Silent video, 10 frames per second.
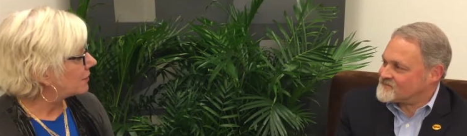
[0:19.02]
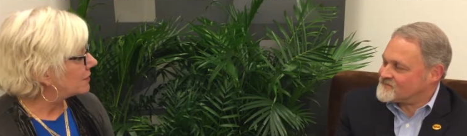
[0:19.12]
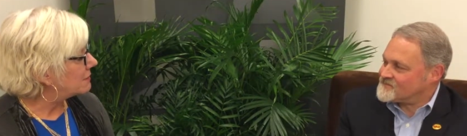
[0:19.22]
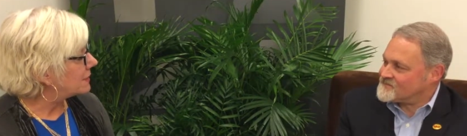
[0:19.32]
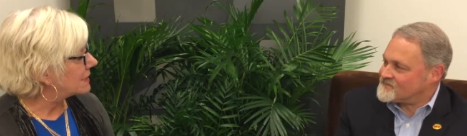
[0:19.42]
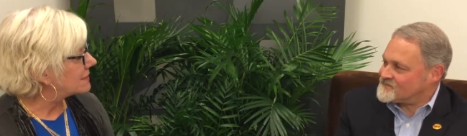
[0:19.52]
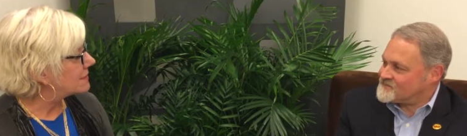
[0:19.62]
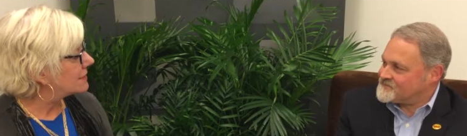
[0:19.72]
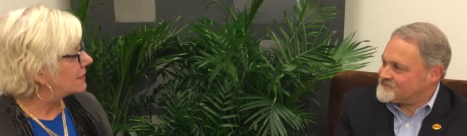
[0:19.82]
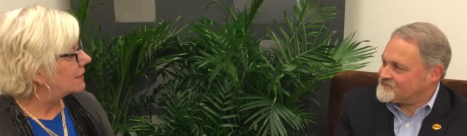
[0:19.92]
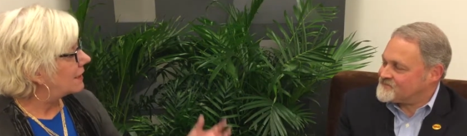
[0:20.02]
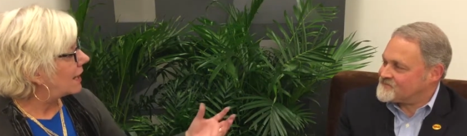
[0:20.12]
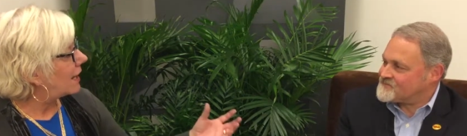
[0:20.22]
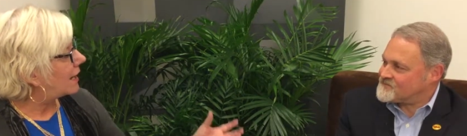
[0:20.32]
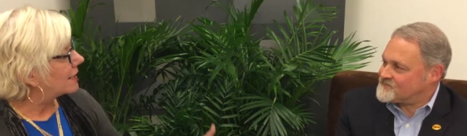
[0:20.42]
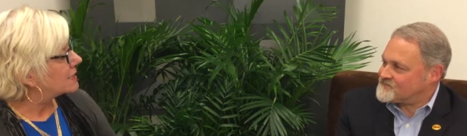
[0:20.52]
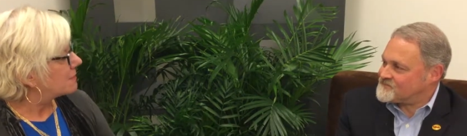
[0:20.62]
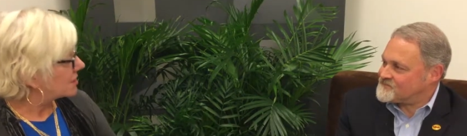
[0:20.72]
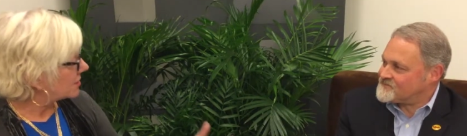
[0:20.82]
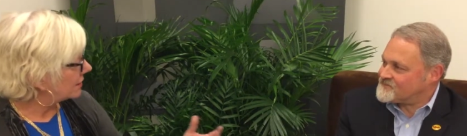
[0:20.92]
Speaker 1: agreements, uh,
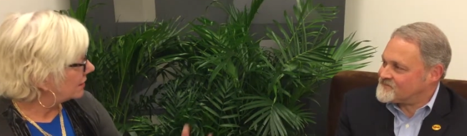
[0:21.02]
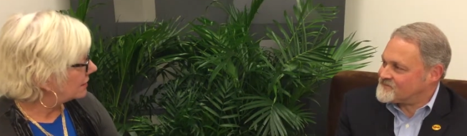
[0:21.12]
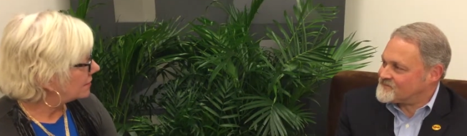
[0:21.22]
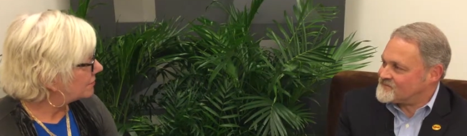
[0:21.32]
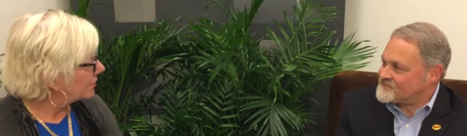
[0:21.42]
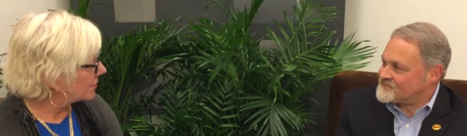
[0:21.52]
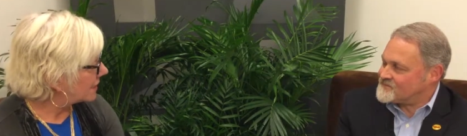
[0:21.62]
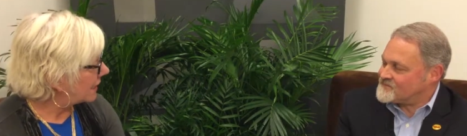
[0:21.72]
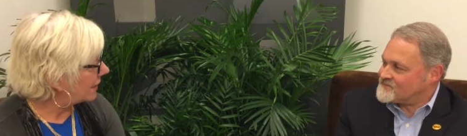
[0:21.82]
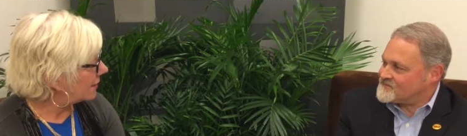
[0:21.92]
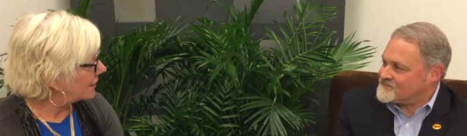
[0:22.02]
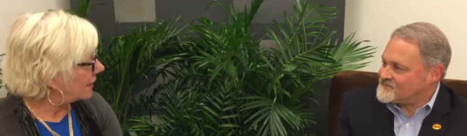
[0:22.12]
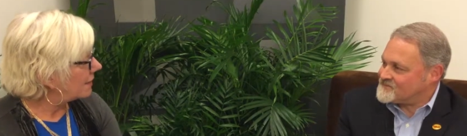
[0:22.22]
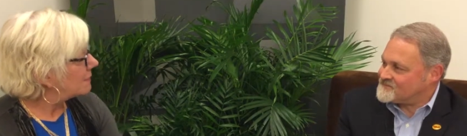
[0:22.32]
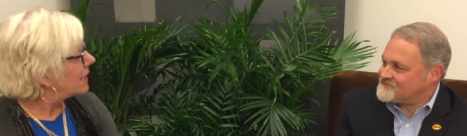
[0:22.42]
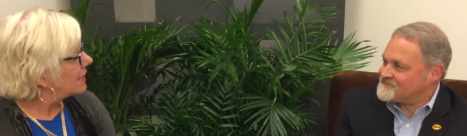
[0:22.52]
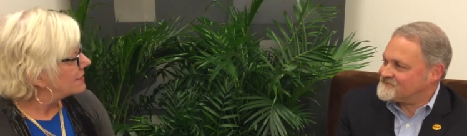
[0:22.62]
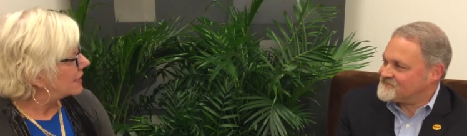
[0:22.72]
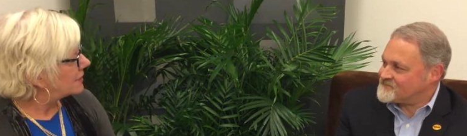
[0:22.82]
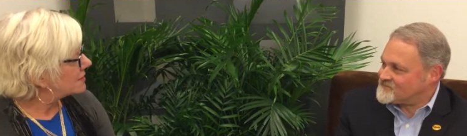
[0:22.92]
especially in the Florida area.
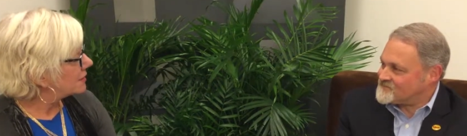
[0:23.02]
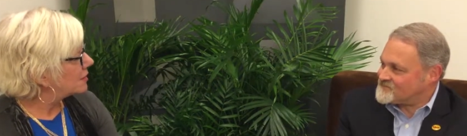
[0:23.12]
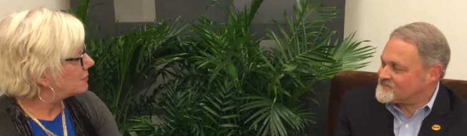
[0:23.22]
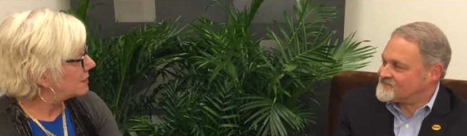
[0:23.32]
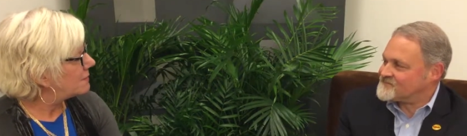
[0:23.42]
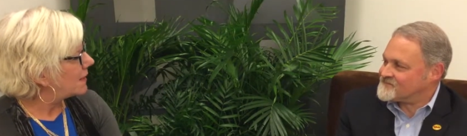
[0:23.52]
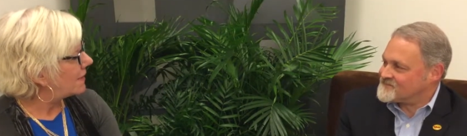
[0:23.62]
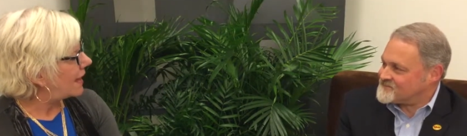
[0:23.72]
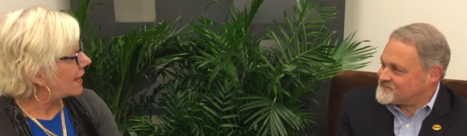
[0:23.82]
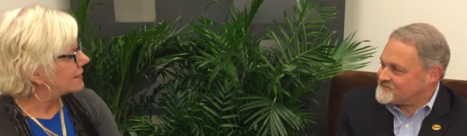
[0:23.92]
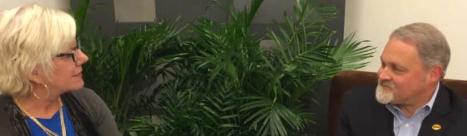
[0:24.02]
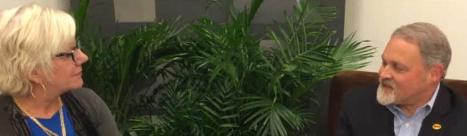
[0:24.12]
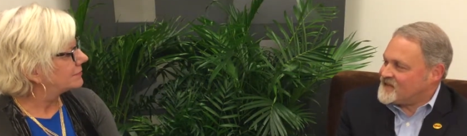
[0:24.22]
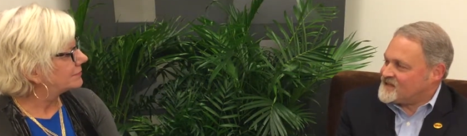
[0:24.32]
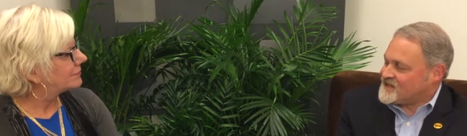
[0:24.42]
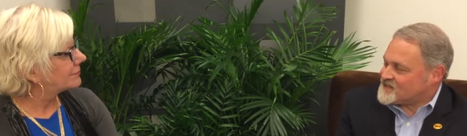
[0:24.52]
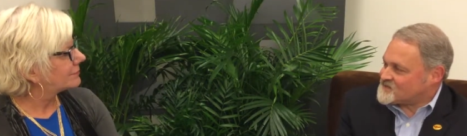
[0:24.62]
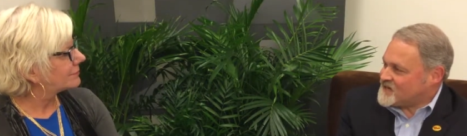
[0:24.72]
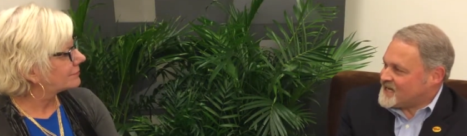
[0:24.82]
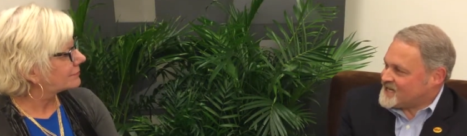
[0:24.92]
Tell us a little bit about that.
Speaker 2: Yes,
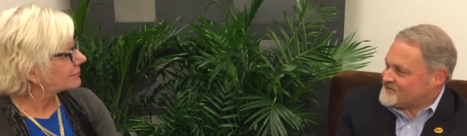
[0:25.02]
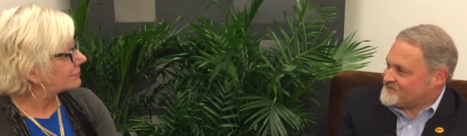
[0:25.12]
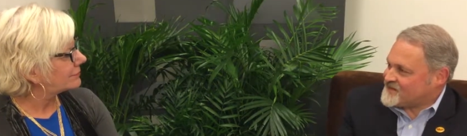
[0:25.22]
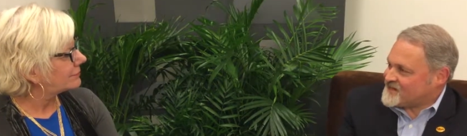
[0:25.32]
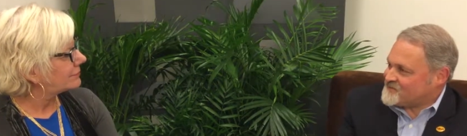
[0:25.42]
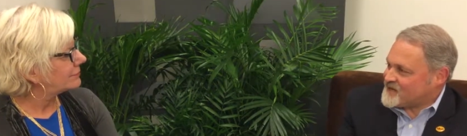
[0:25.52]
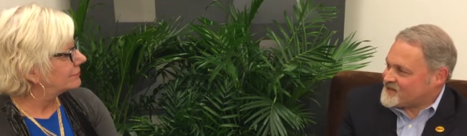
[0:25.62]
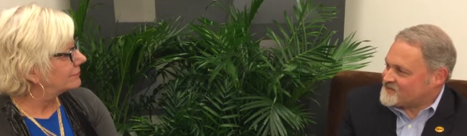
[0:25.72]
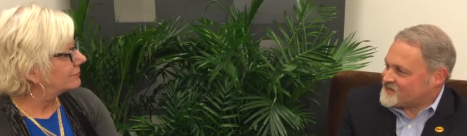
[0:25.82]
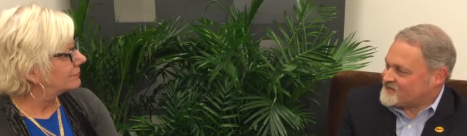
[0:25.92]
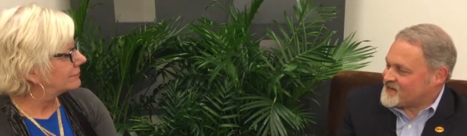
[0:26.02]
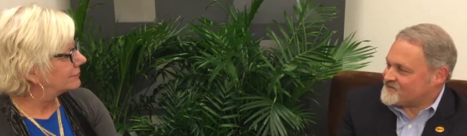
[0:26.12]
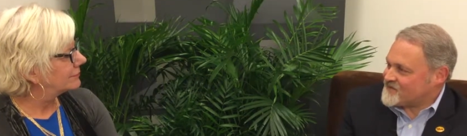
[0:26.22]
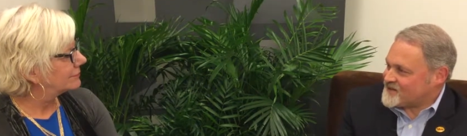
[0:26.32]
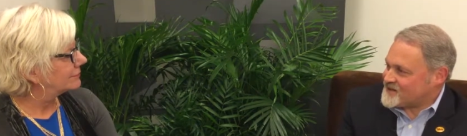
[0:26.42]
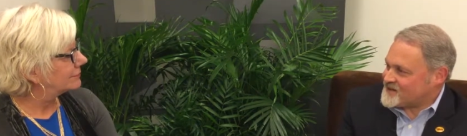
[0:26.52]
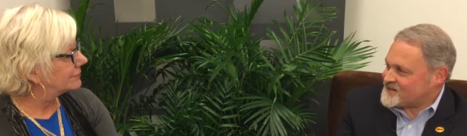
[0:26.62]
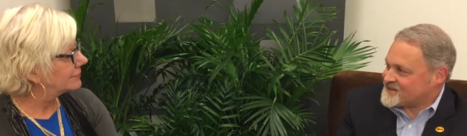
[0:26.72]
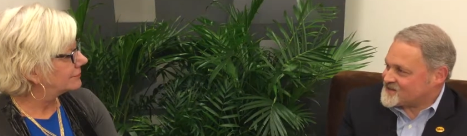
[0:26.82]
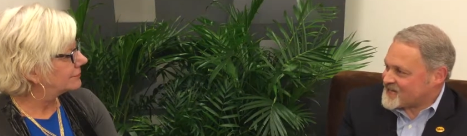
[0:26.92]
we have, uh, Beth. We've had a very
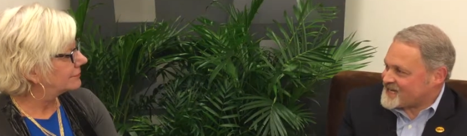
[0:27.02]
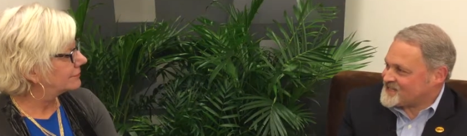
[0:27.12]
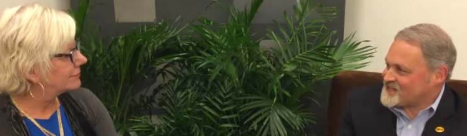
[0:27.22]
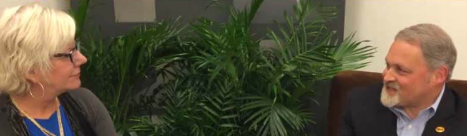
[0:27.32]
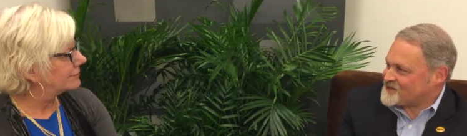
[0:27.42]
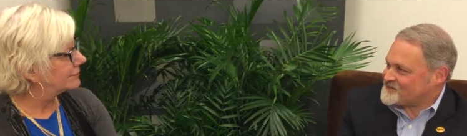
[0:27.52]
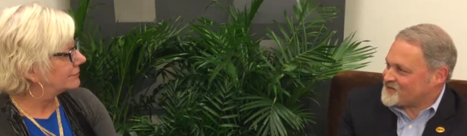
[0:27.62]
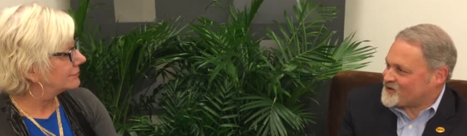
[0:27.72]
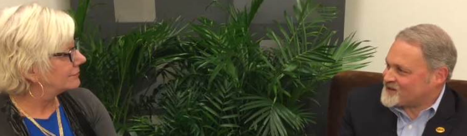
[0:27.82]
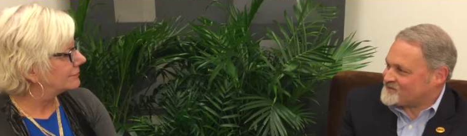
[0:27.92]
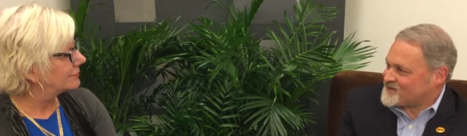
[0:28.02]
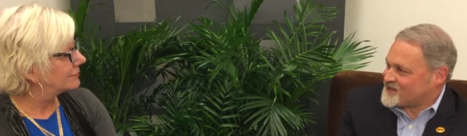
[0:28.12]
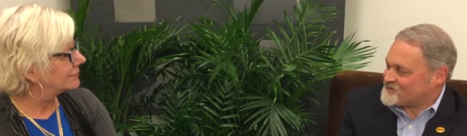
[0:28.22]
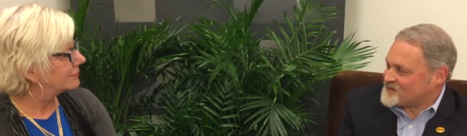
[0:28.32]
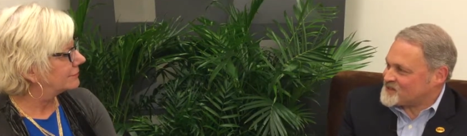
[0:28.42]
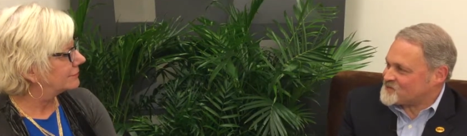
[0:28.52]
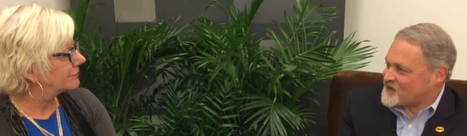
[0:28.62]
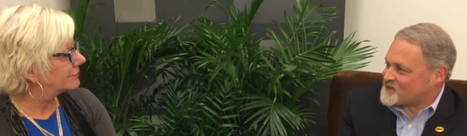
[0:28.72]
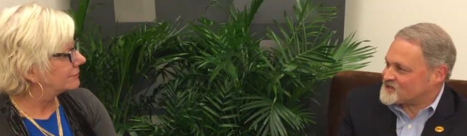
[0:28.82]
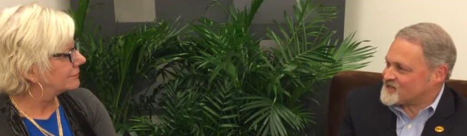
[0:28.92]
exciting year for our development,
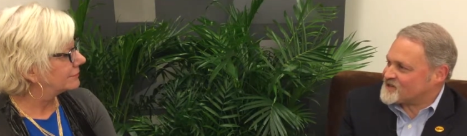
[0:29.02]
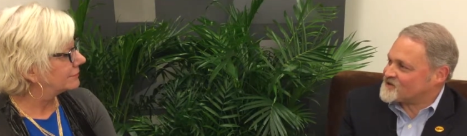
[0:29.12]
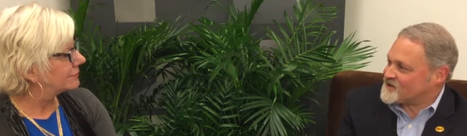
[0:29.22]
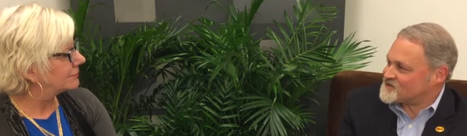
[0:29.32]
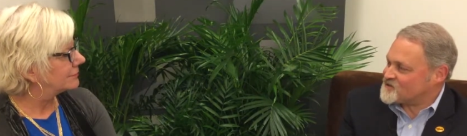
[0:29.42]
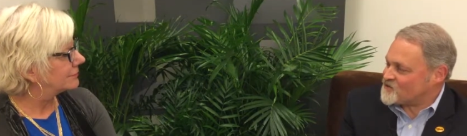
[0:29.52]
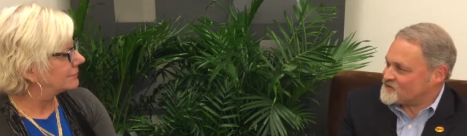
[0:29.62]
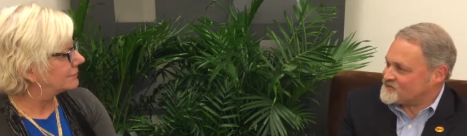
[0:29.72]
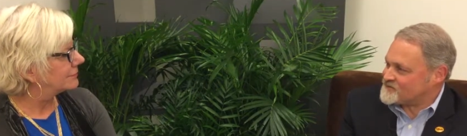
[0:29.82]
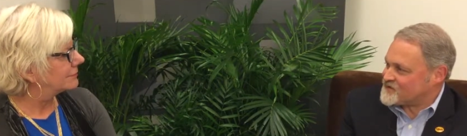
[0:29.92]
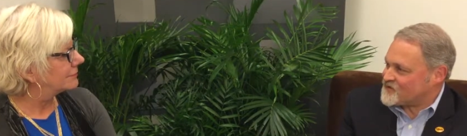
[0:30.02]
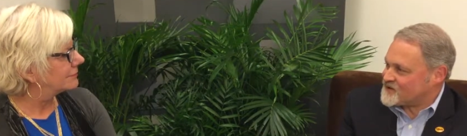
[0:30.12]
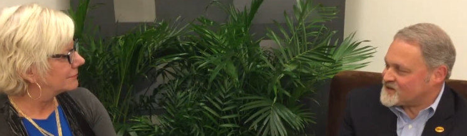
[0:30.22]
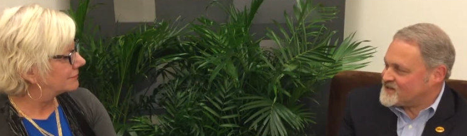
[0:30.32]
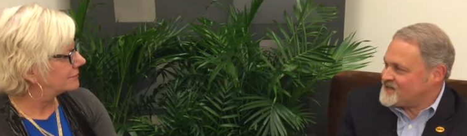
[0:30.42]
especially across northern Florida.